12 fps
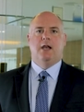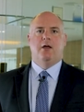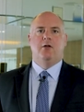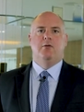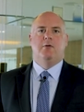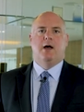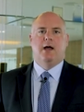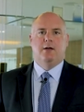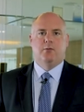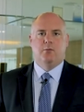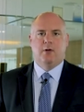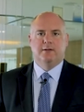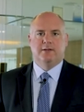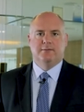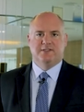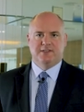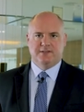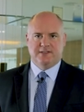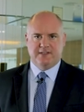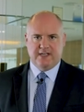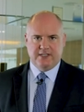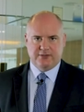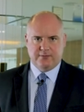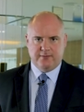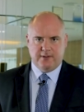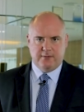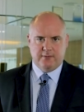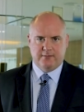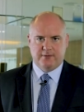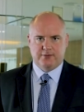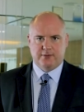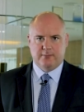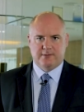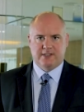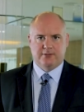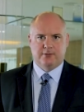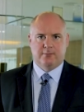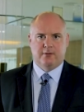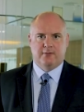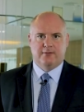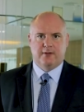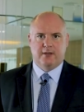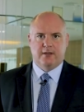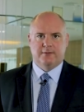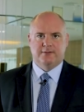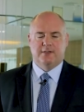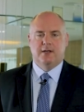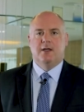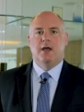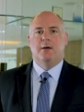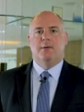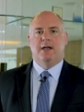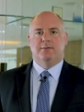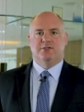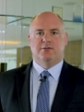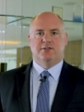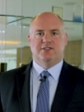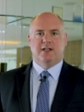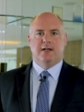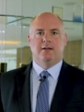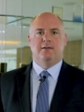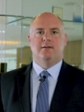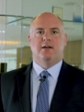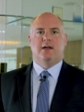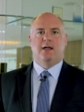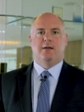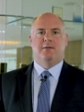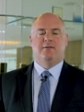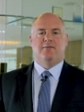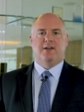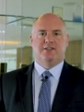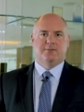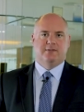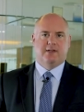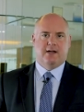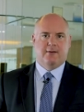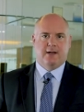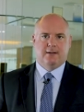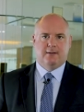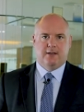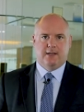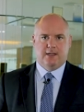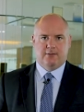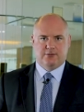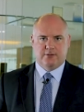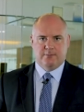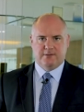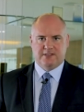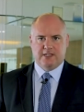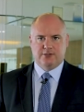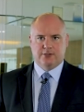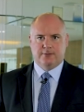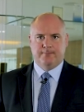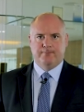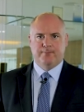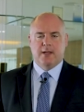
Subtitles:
Hello, and welcome to today's review of the True Potential portfolios. My name is Chris Leyland, and I'm an Investment Director here at True Potential.